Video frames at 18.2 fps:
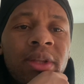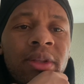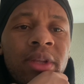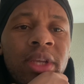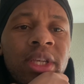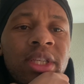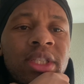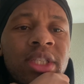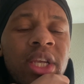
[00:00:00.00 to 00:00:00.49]

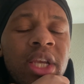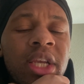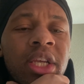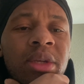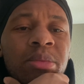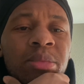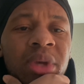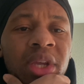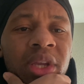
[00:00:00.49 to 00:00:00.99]
He say he
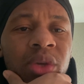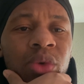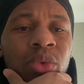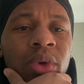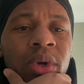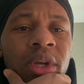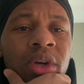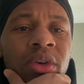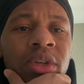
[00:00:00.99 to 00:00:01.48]
mean
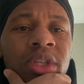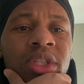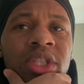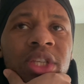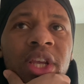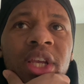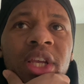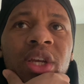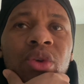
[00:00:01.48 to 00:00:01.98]
well. He
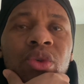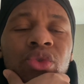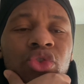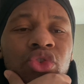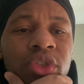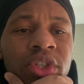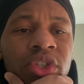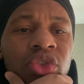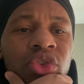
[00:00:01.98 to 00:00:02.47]
say he gonna
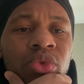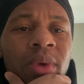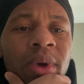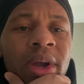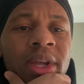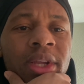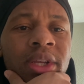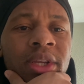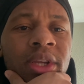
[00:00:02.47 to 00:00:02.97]
treat you
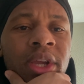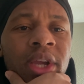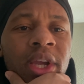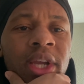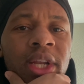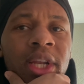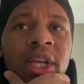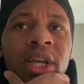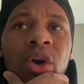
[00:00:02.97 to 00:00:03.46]
right,
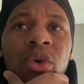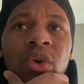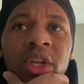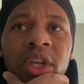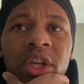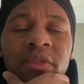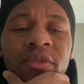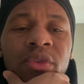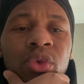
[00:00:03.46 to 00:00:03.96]
and he gonna
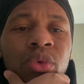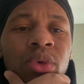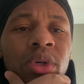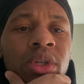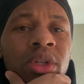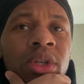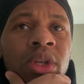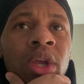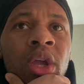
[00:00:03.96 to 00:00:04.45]
give you
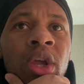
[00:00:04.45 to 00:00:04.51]
what,